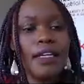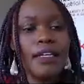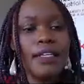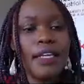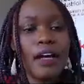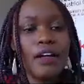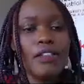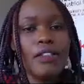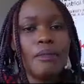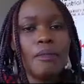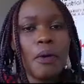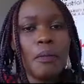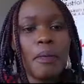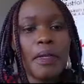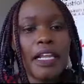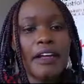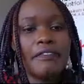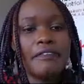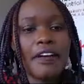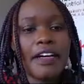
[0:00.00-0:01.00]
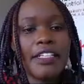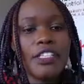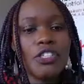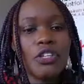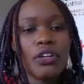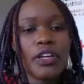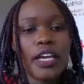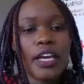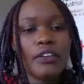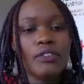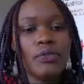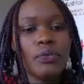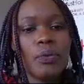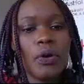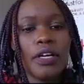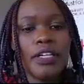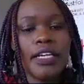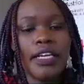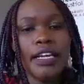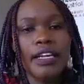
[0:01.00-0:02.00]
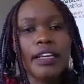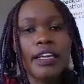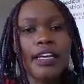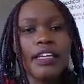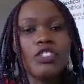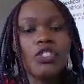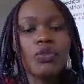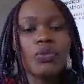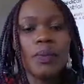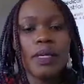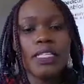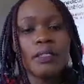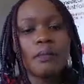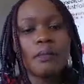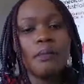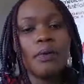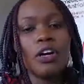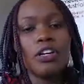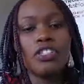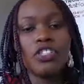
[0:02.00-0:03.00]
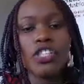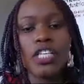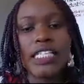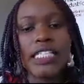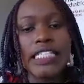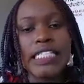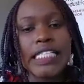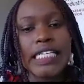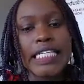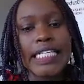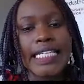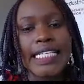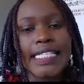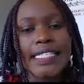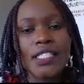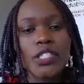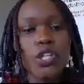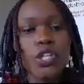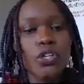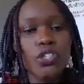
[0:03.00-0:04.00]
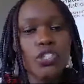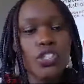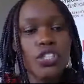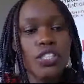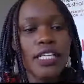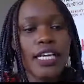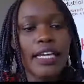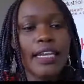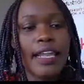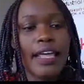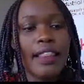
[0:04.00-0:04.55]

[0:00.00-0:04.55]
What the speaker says: Now, the popular fan token rewarded engagement. Blockchain Chile's notched